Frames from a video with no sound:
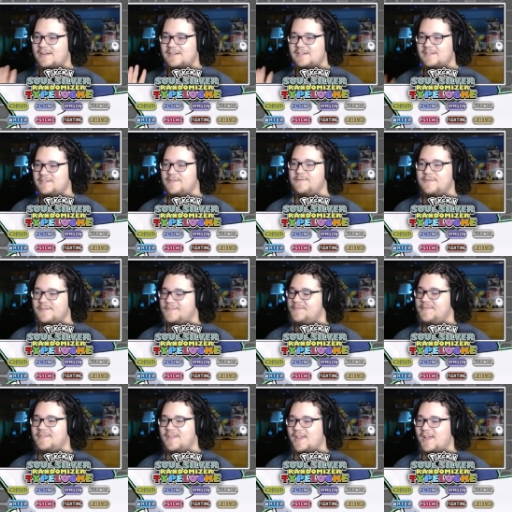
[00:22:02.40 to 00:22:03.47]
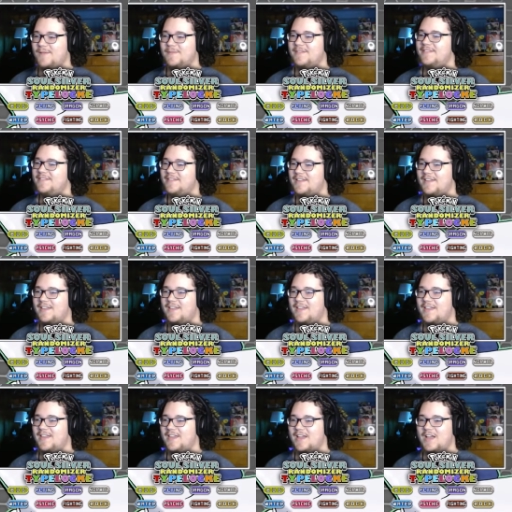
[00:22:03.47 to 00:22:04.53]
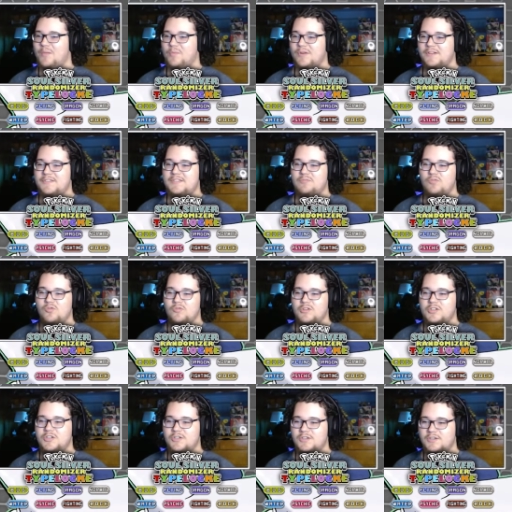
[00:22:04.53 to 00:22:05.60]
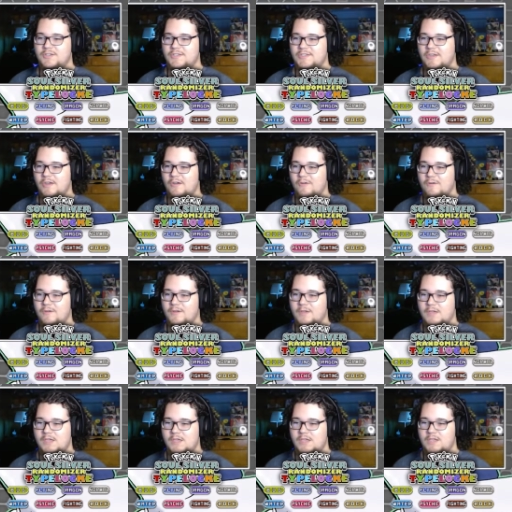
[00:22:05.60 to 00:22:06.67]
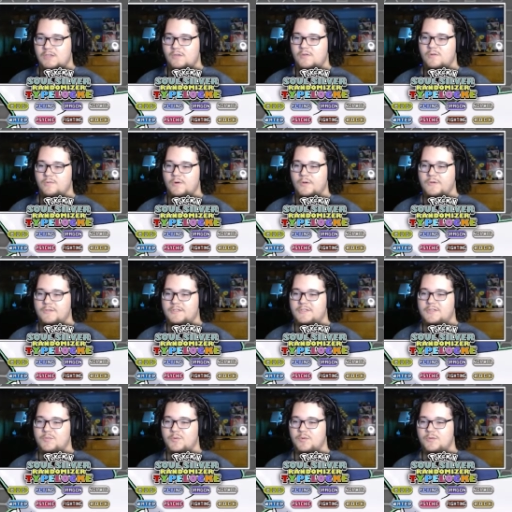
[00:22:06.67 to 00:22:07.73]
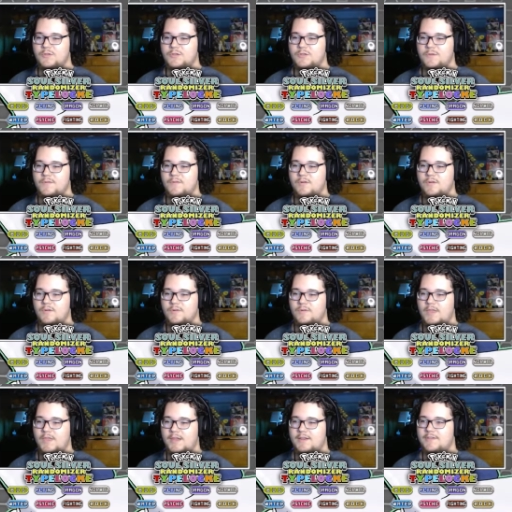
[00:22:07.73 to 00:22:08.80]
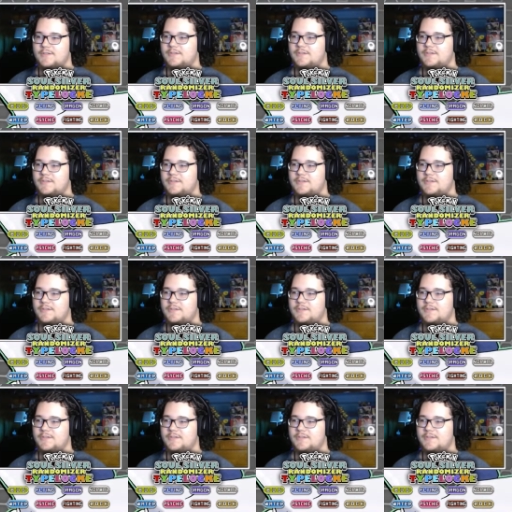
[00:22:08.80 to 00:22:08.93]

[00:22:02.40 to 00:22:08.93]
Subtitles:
don't roast me in the comments. But it's Smoosh, so you can roast Smoosh if you know who that is.